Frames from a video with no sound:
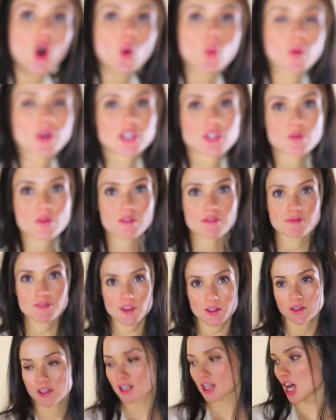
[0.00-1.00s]
when you are
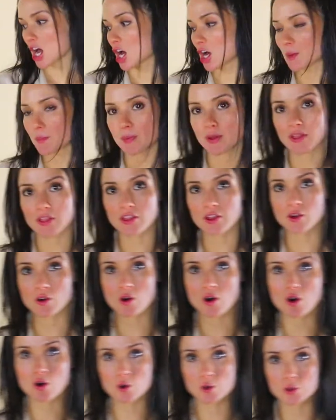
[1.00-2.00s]
filling up the
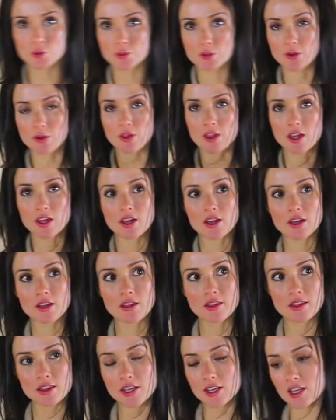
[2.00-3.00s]
cold brew,
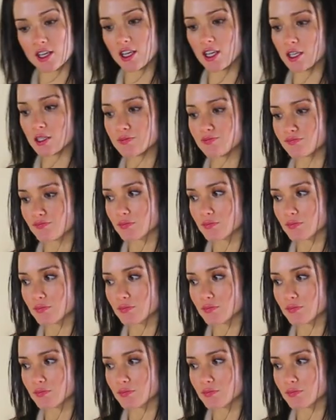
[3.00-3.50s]
the